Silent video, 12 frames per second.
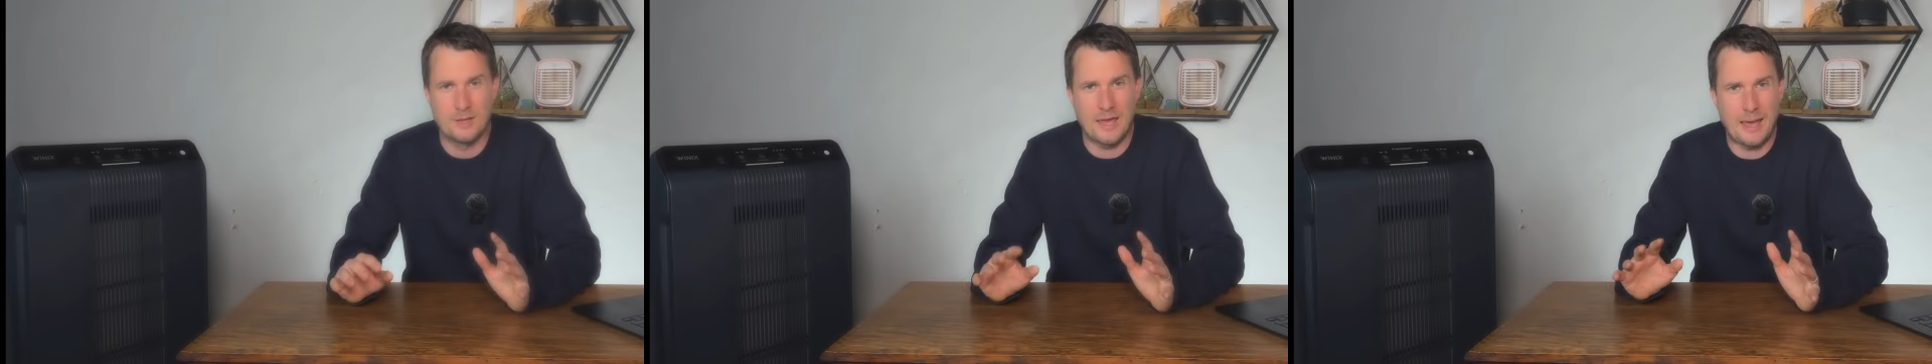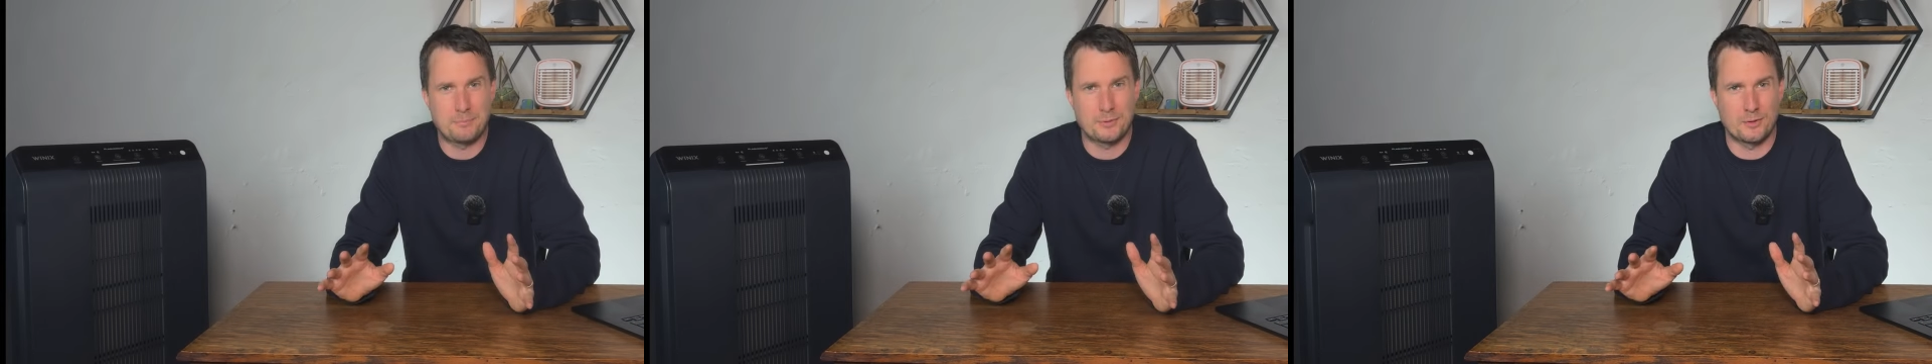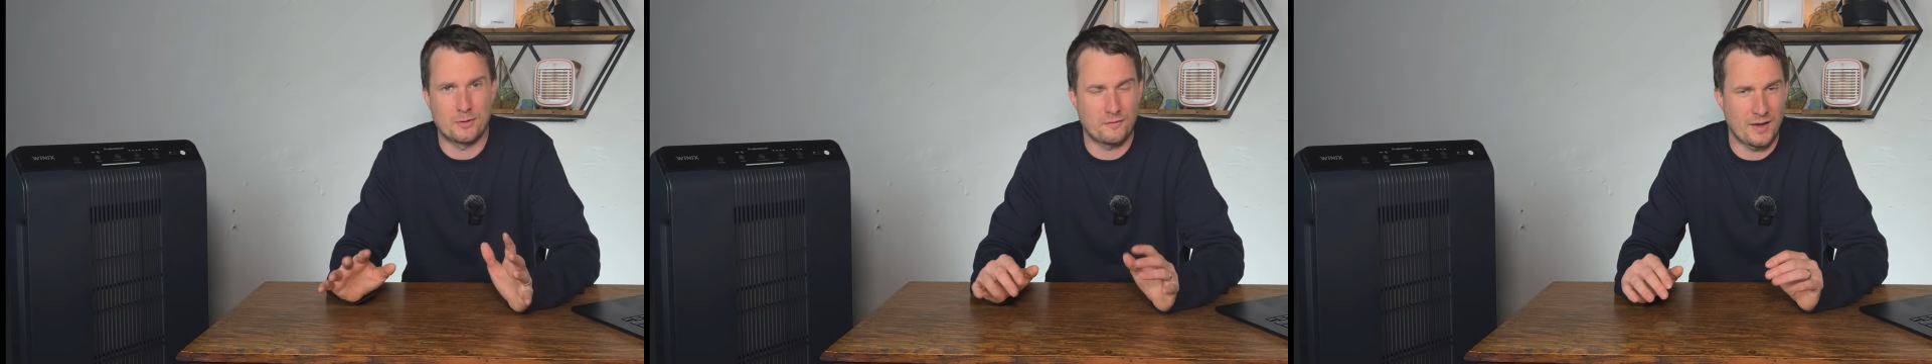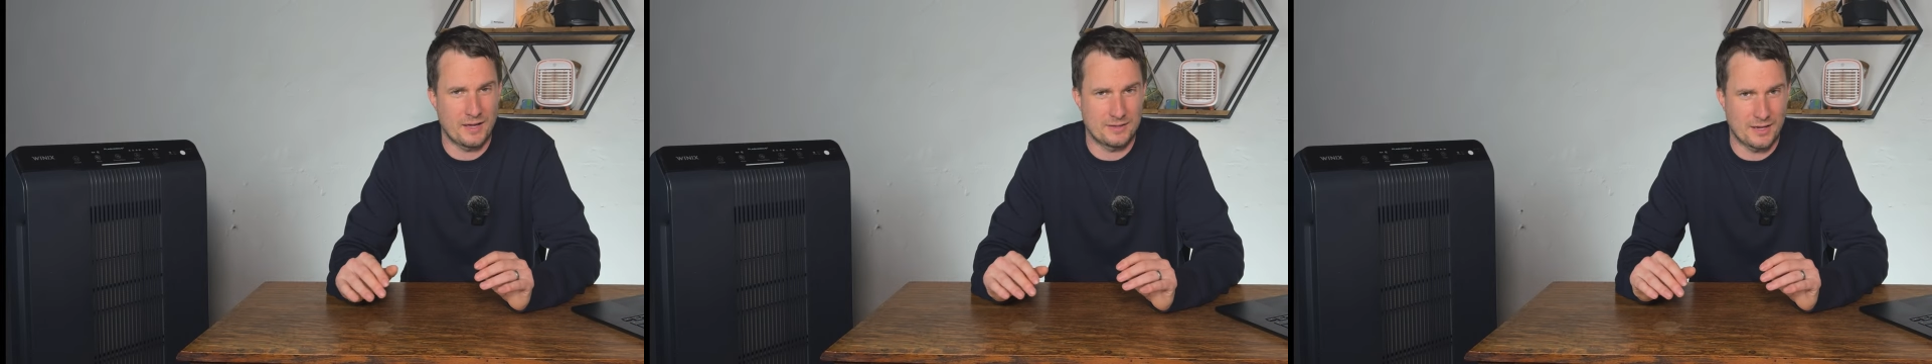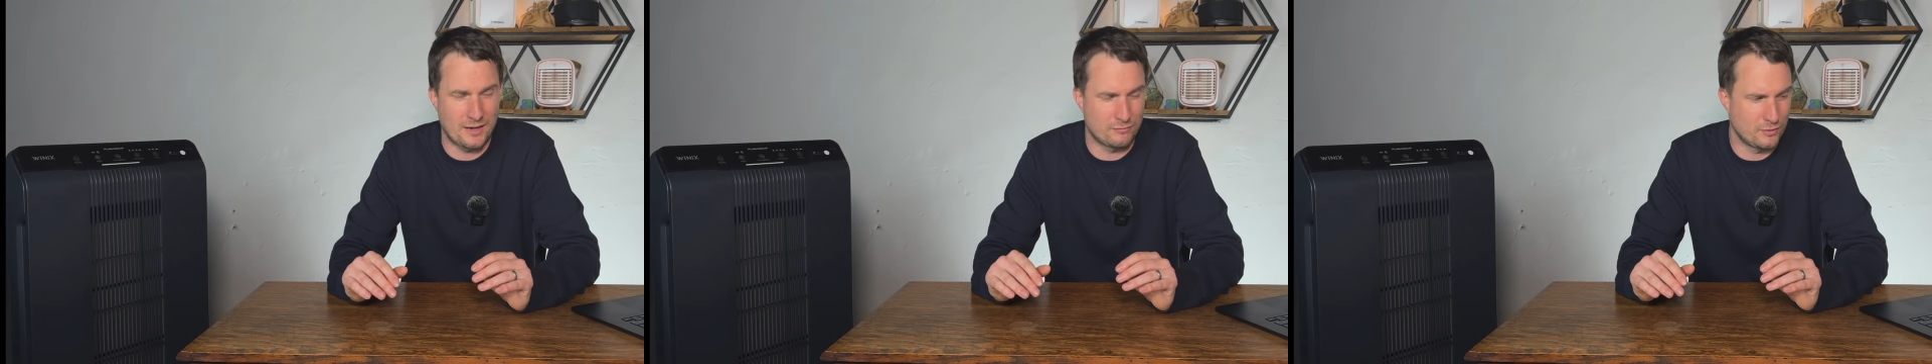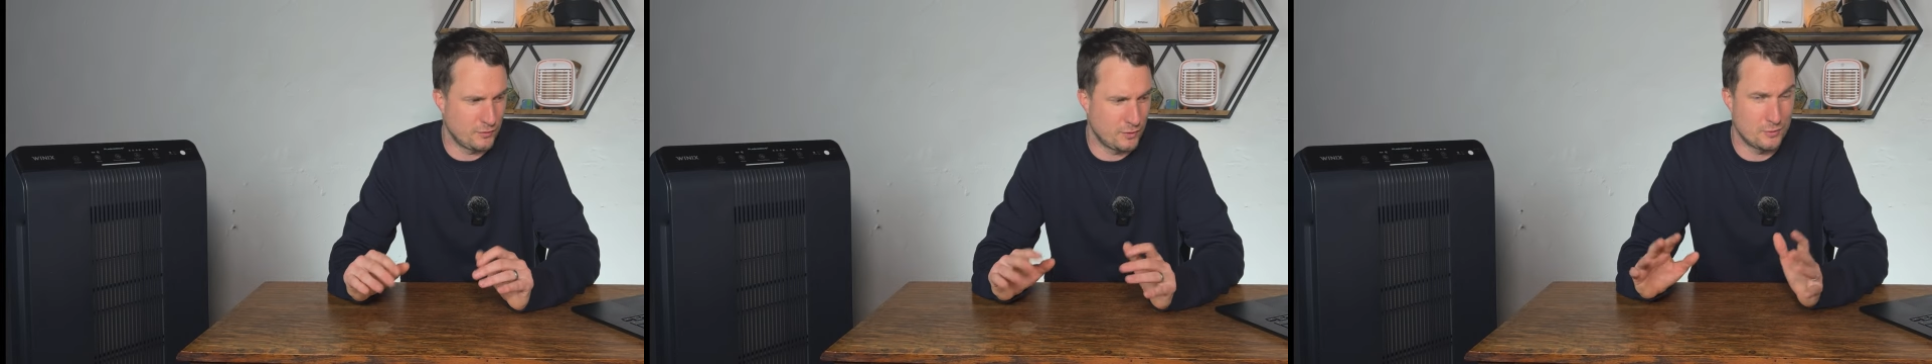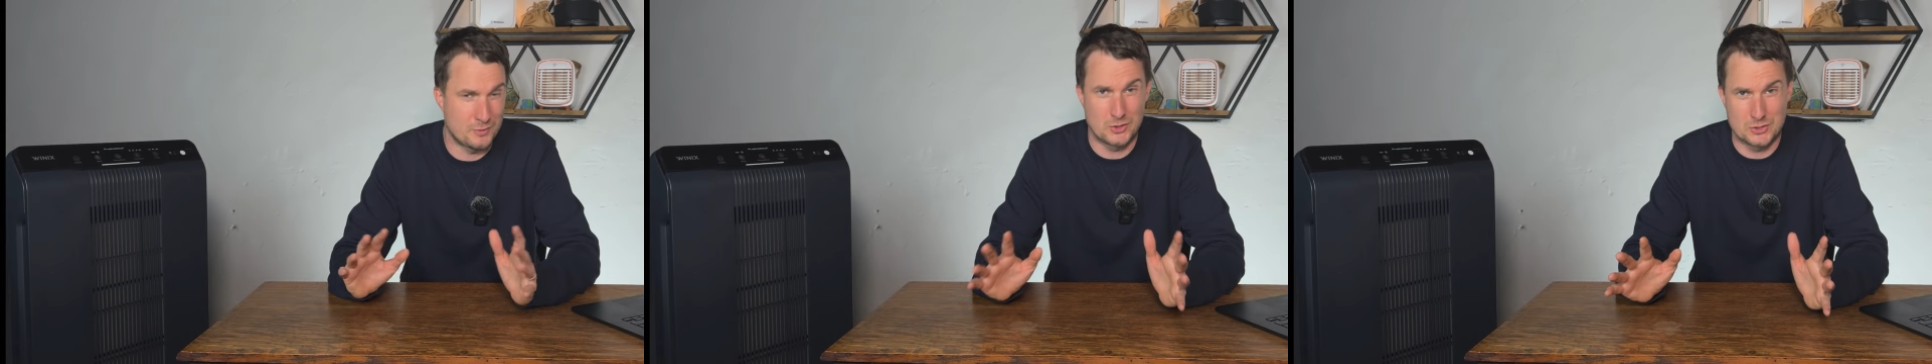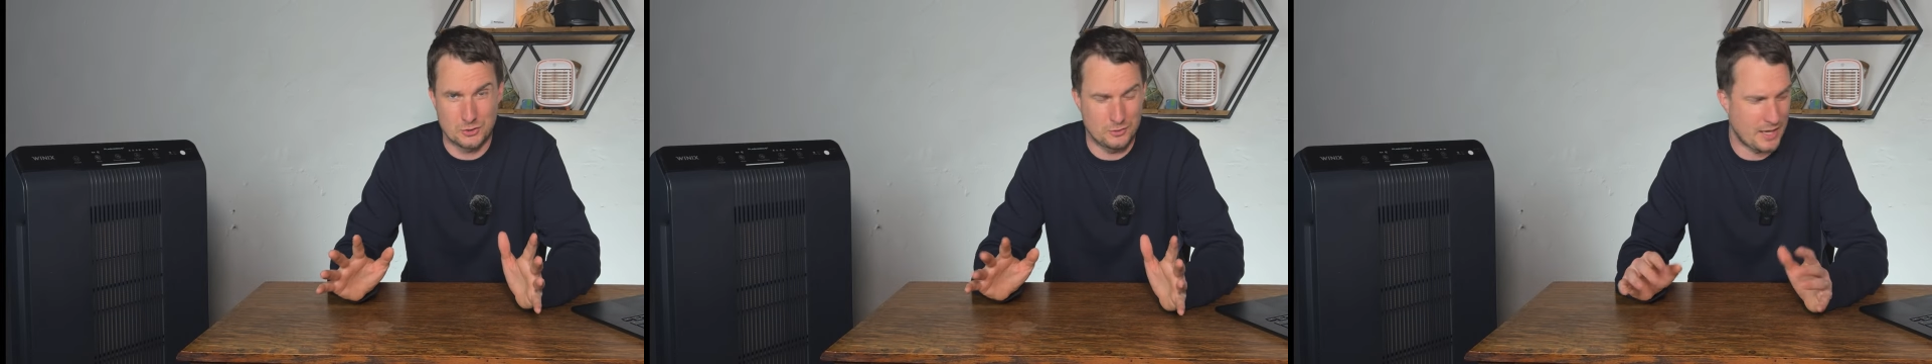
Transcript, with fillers: air uh, purifier that I've reviewed to